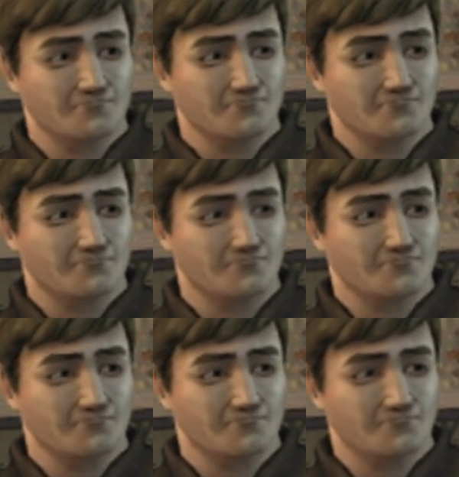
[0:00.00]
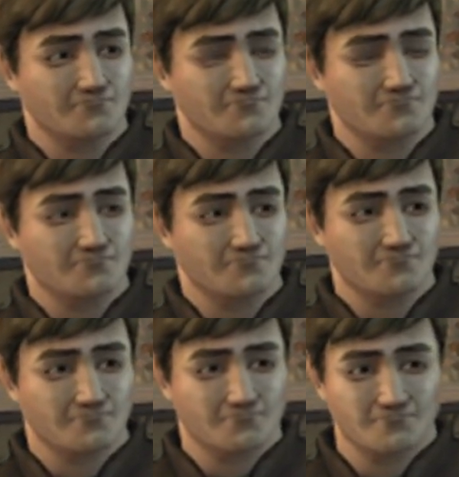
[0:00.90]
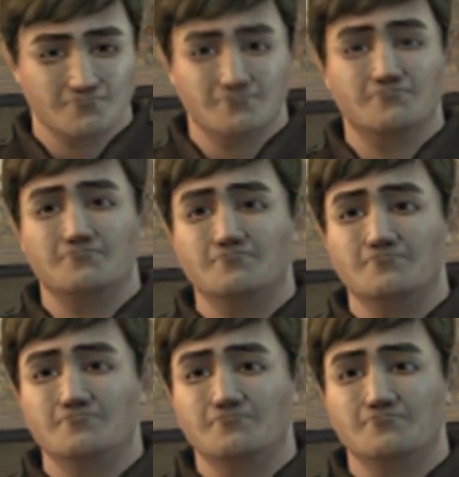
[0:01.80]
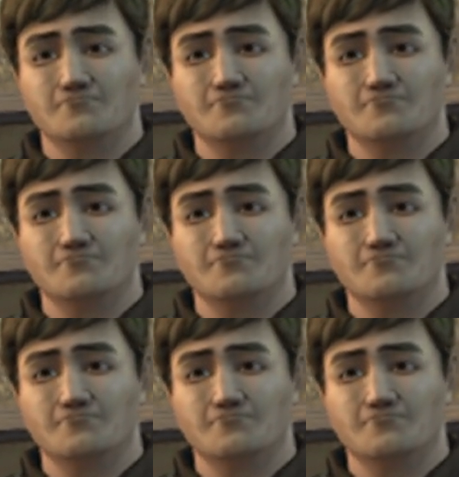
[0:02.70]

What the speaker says: (not speaking)